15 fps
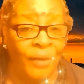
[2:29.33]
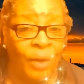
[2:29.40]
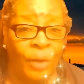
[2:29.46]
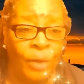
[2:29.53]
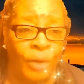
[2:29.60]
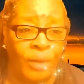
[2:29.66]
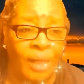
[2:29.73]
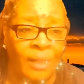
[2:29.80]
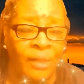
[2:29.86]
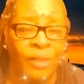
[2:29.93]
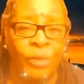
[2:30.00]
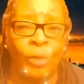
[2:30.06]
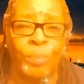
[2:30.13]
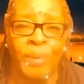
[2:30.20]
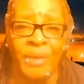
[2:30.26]
I've never
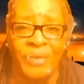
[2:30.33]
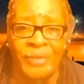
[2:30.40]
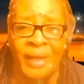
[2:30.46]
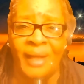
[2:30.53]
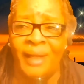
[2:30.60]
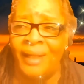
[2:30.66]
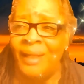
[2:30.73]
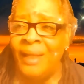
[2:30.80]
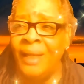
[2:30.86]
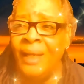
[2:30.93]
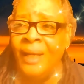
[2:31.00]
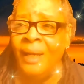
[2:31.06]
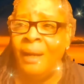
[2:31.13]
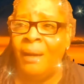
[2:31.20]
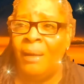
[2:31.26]
heard nothing so
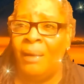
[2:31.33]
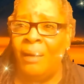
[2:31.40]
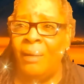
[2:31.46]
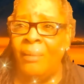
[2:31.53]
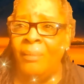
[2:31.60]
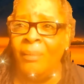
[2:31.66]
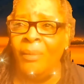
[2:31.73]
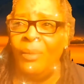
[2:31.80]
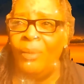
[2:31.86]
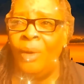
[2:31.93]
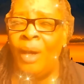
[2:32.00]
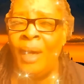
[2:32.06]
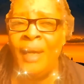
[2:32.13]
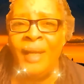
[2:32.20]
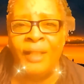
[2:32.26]
pathetic
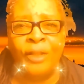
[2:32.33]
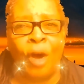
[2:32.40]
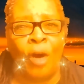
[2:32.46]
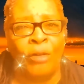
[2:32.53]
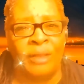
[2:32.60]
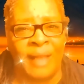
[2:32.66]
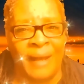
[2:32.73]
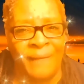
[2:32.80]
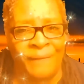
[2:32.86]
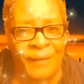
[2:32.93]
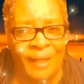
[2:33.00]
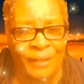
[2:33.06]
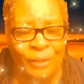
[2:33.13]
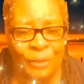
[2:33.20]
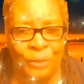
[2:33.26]
um, and it's
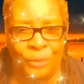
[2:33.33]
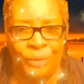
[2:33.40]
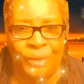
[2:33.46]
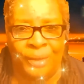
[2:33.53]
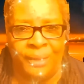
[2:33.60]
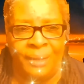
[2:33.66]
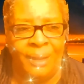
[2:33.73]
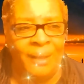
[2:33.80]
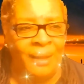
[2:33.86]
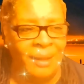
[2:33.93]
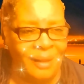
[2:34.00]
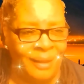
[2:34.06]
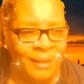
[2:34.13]
called divestors.